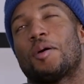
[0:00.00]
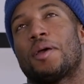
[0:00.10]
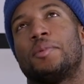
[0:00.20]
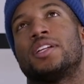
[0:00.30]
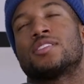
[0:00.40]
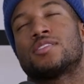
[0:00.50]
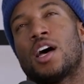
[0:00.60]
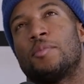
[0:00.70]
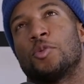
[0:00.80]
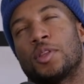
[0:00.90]
I maybe need to
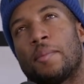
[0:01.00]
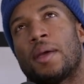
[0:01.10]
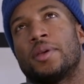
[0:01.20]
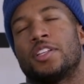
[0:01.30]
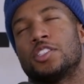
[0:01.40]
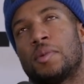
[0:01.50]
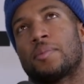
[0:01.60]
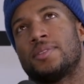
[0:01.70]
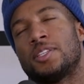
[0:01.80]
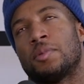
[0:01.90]
stop doing that. Maybe it does
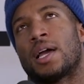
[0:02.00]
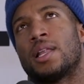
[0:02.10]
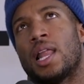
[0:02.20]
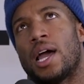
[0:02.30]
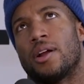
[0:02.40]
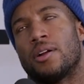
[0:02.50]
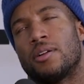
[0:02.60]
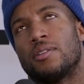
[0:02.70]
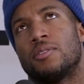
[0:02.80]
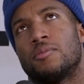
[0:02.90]
make me seem like a liar.
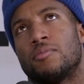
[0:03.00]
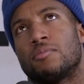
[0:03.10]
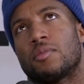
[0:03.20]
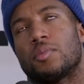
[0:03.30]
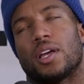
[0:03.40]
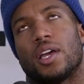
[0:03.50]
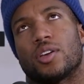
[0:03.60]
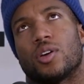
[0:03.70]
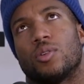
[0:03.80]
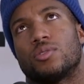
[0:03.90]

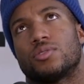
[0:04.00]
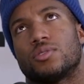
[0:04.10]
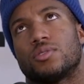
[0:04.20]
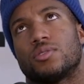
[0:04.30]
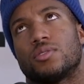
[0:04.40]
Hey, coach.